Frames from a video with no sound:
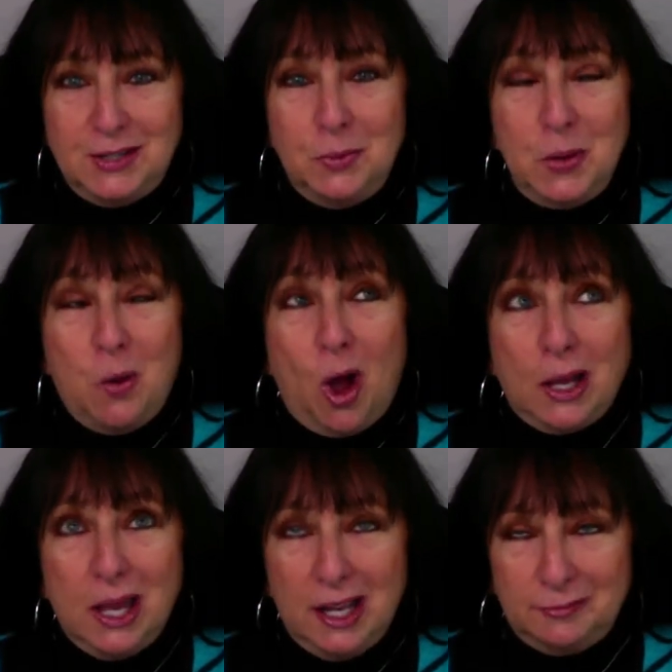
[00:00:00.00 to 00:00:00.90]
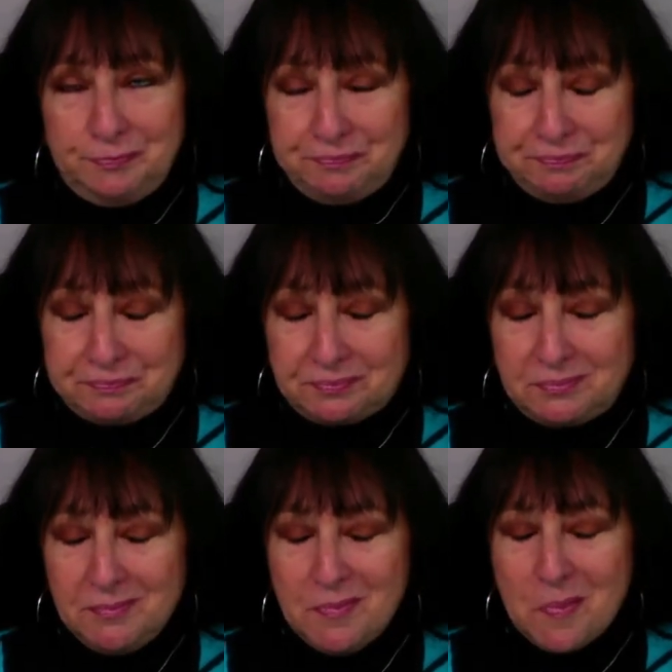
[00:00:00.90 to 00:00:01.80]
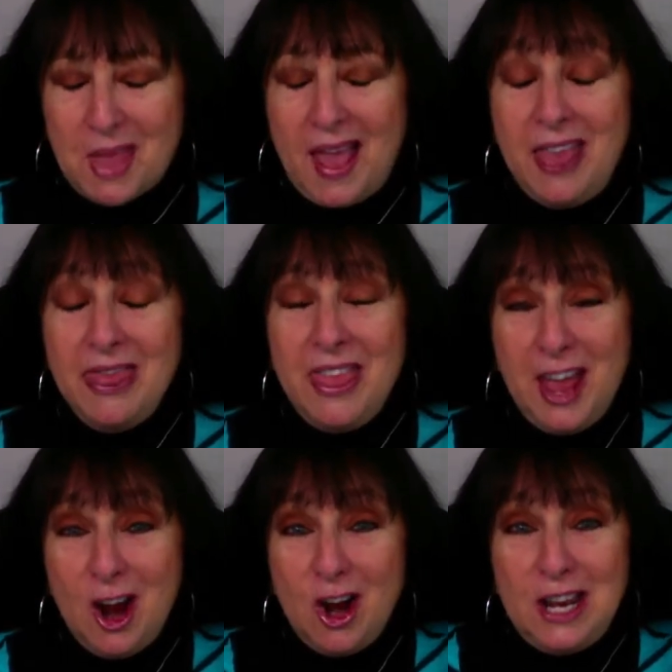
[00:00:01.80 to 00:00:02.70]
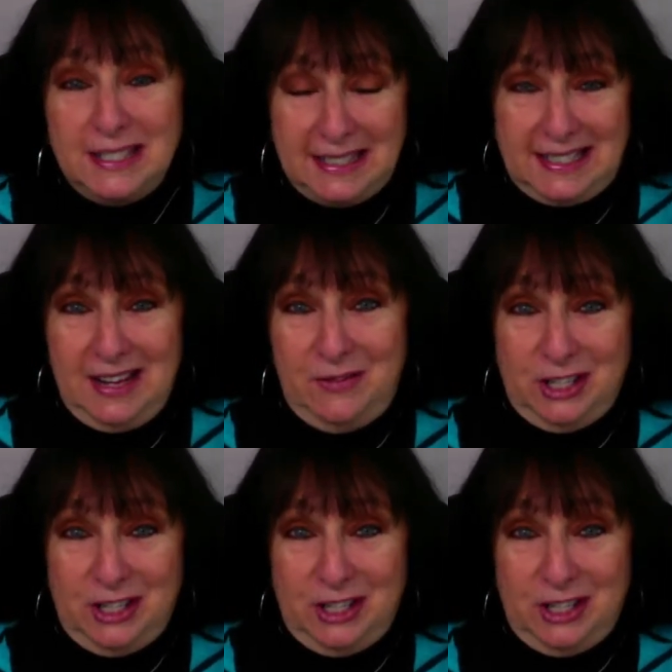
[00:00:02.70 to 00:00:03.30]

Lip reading: And we walk in, and there is Steven